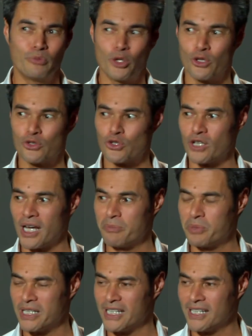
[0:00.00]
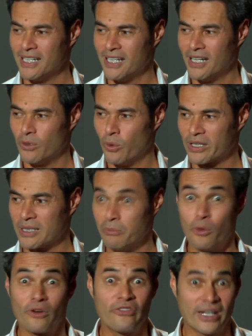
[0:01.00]
You know, should I be working
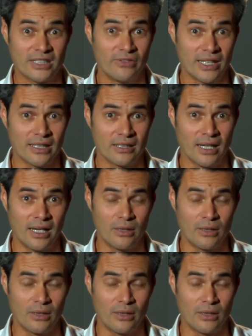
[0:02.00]
more effectively